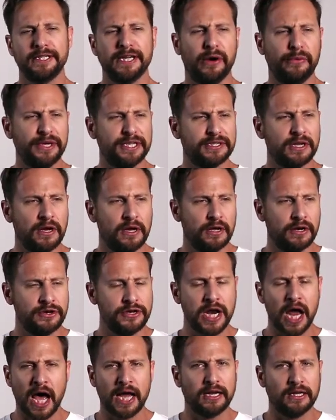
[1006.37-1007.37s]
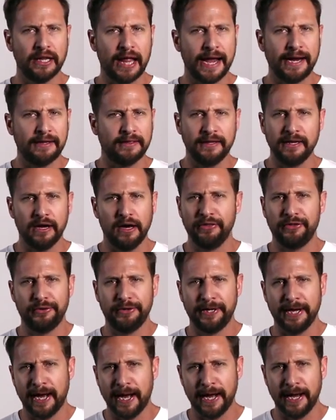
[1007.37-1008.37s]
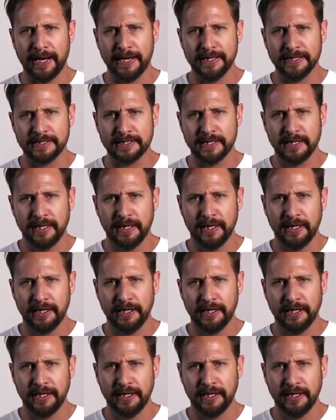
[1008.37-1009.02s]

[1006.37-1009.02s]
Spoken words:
how he's not like the other guys.